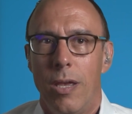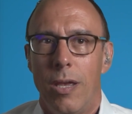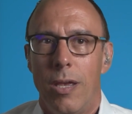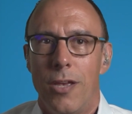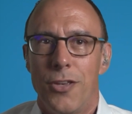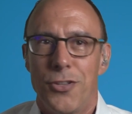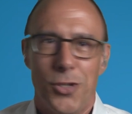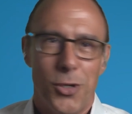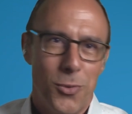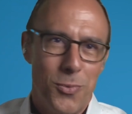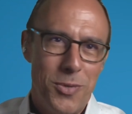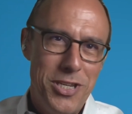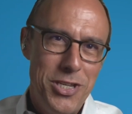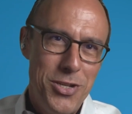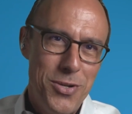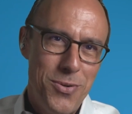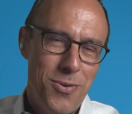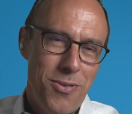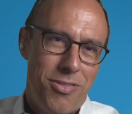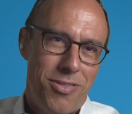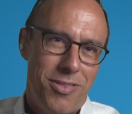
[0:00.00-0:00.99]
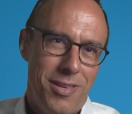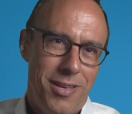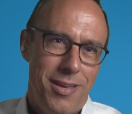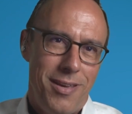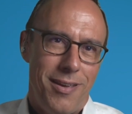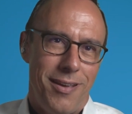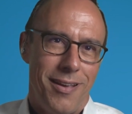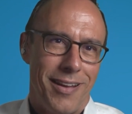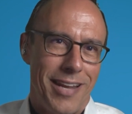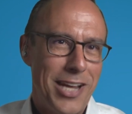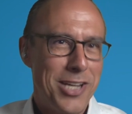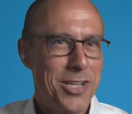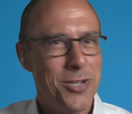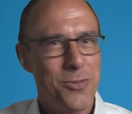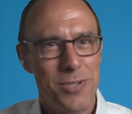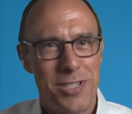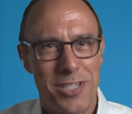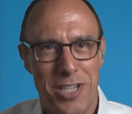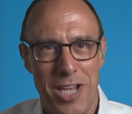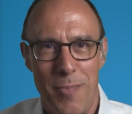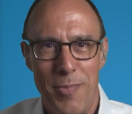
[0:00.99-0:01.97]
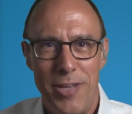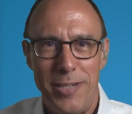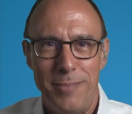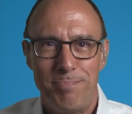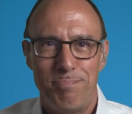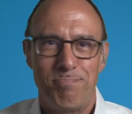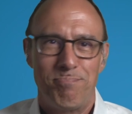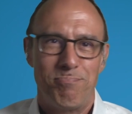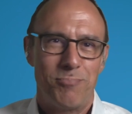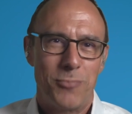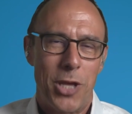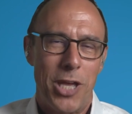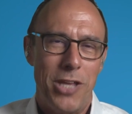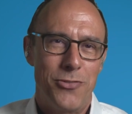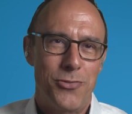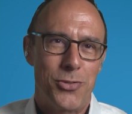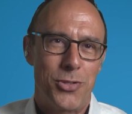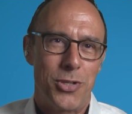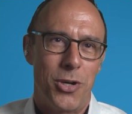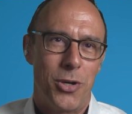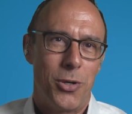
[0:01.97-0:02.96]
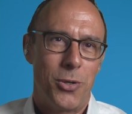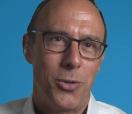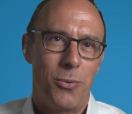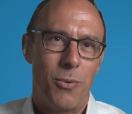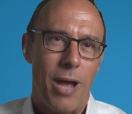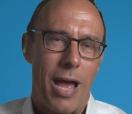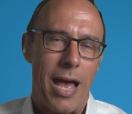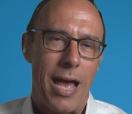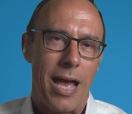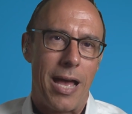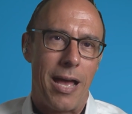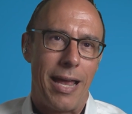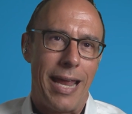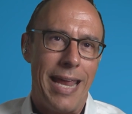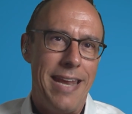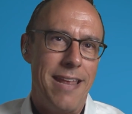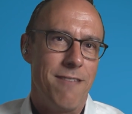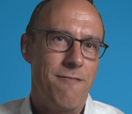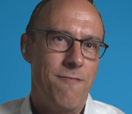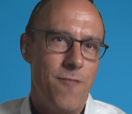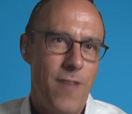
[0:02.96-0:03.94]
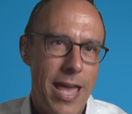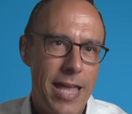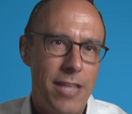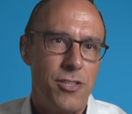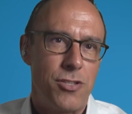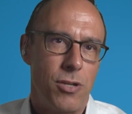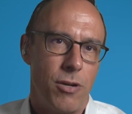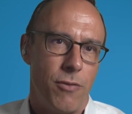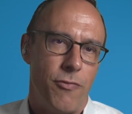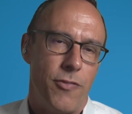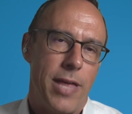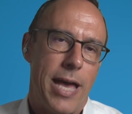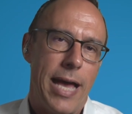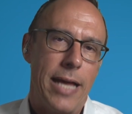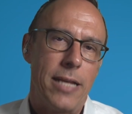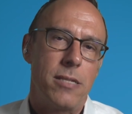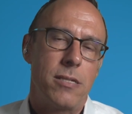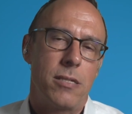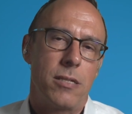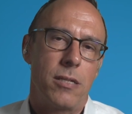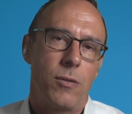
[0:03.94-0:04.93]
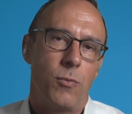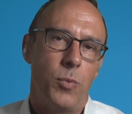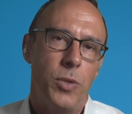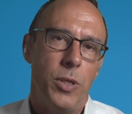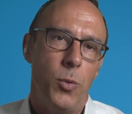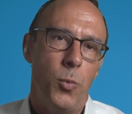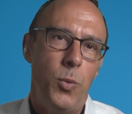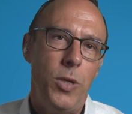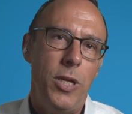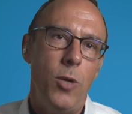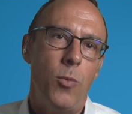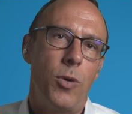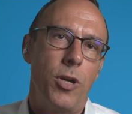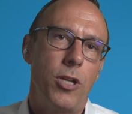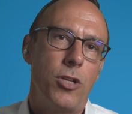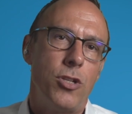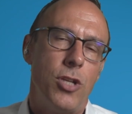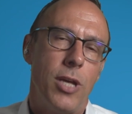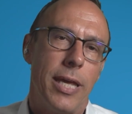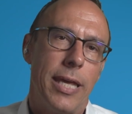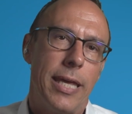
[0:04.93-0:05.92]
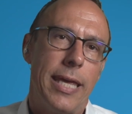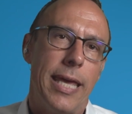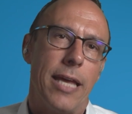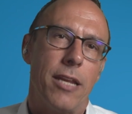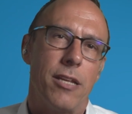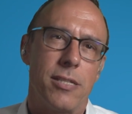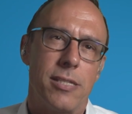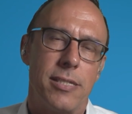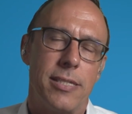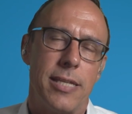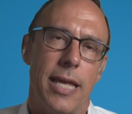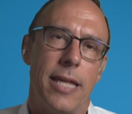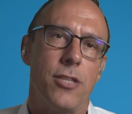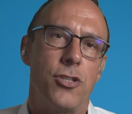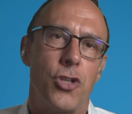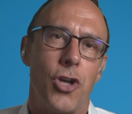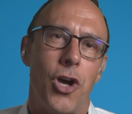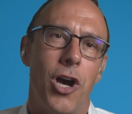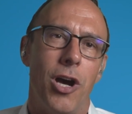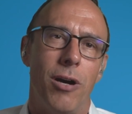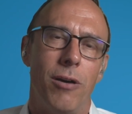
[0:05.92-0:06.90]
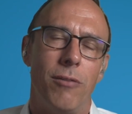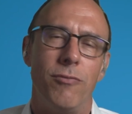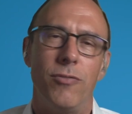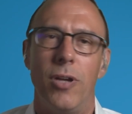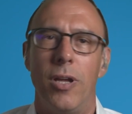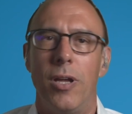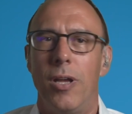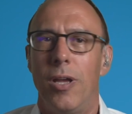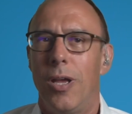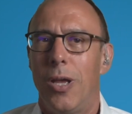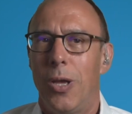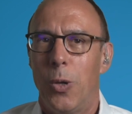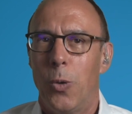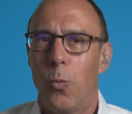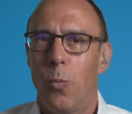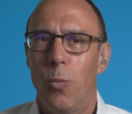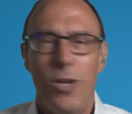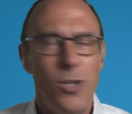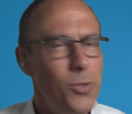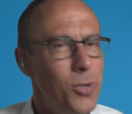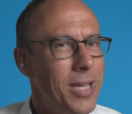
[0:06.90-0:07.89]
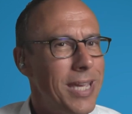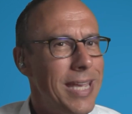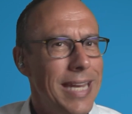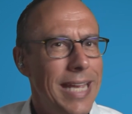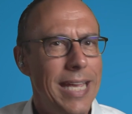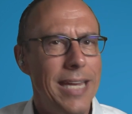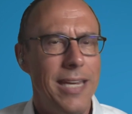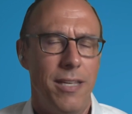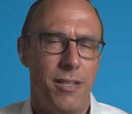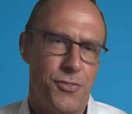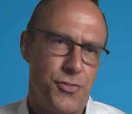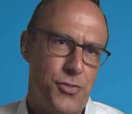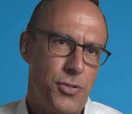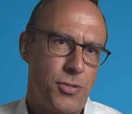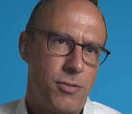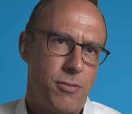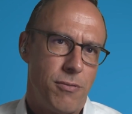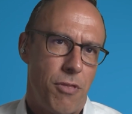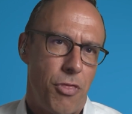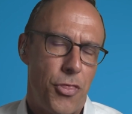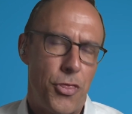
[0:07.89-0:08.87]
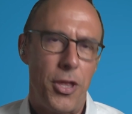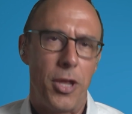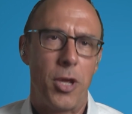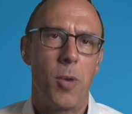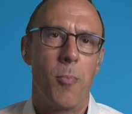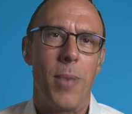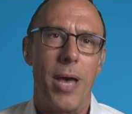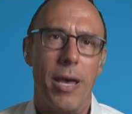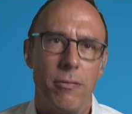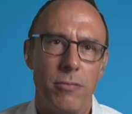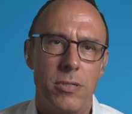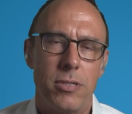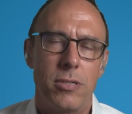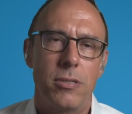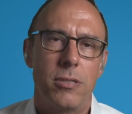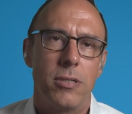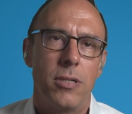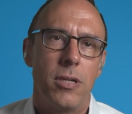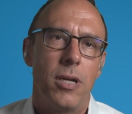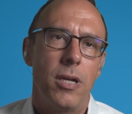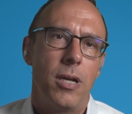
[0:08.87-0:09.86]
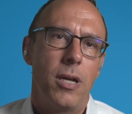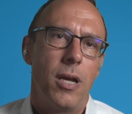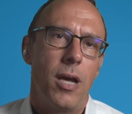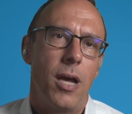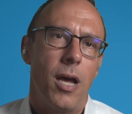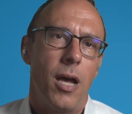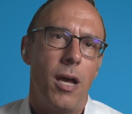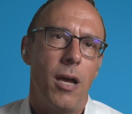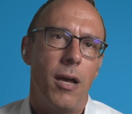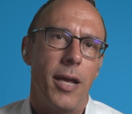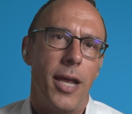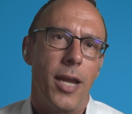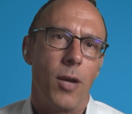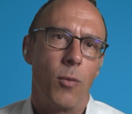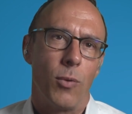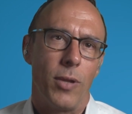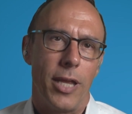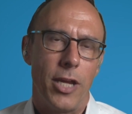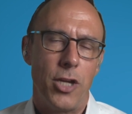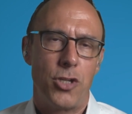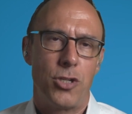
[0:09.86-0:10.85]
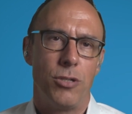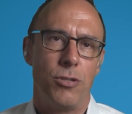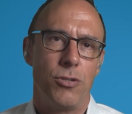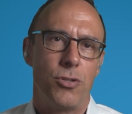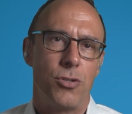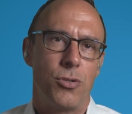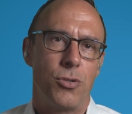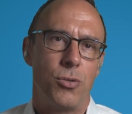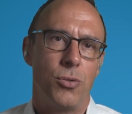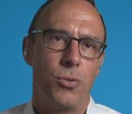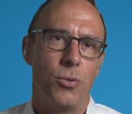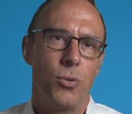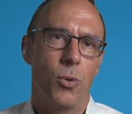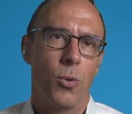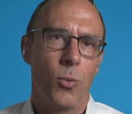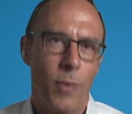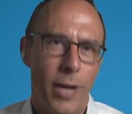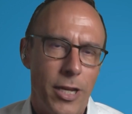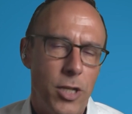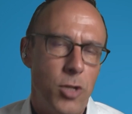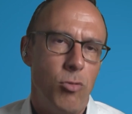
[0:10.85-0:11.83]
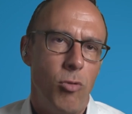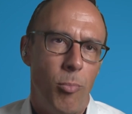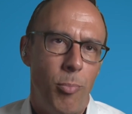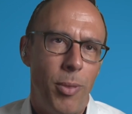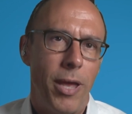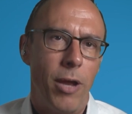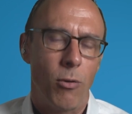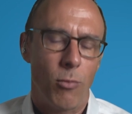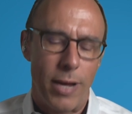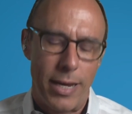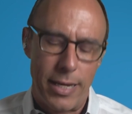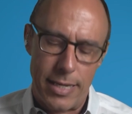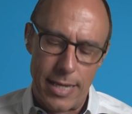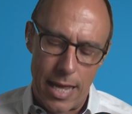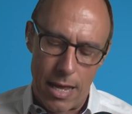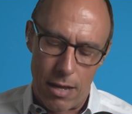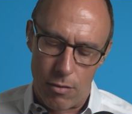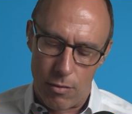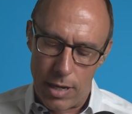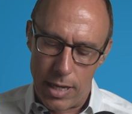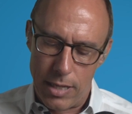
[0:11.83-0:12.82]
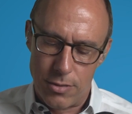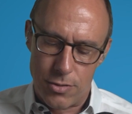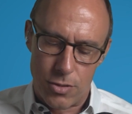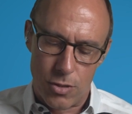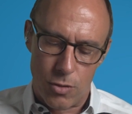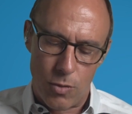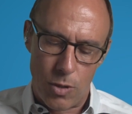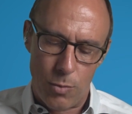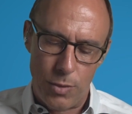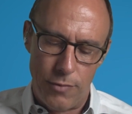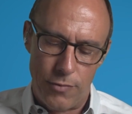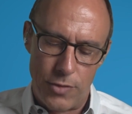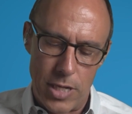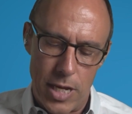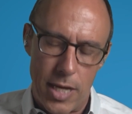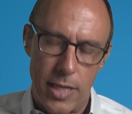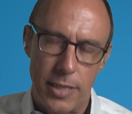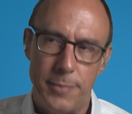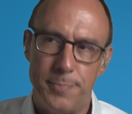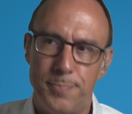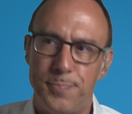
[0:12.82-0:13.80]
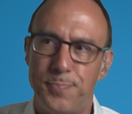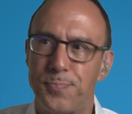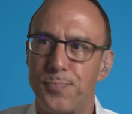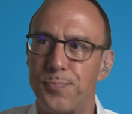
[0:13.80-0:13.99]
So we knew the election was coming. And so in advance of that, we really wanted to get a sense of what do Canadians think about in relations to right to repair right now. And so what we've done